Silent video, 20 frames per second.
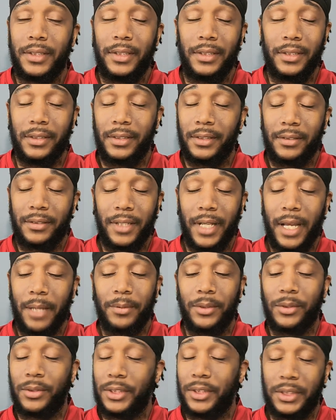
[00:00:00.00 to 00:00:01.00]
Just
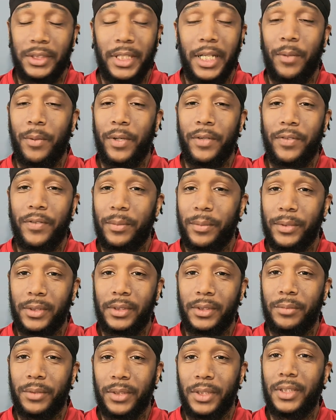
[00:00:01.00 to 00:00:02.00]
absolutely just stay away from it
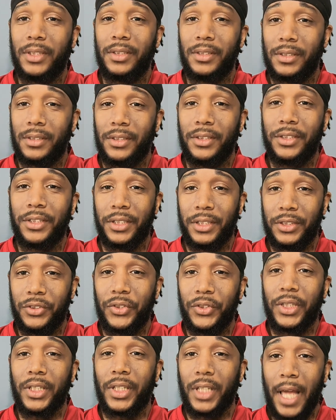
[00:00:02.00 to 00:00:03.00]
because you're going to
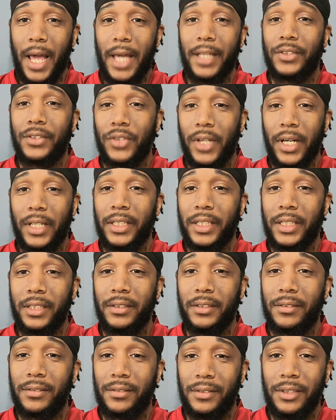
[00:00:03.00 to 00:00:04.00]
drink a lot trying to get,
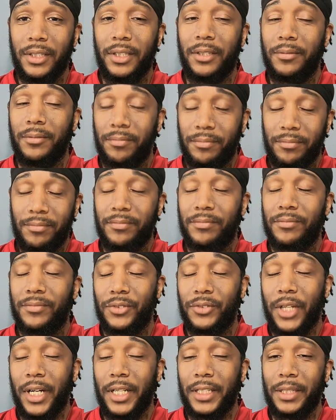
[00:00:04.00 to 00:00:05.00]
you know,
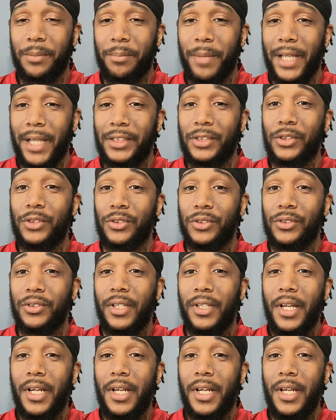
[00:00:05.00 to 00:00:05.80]
trying to get back to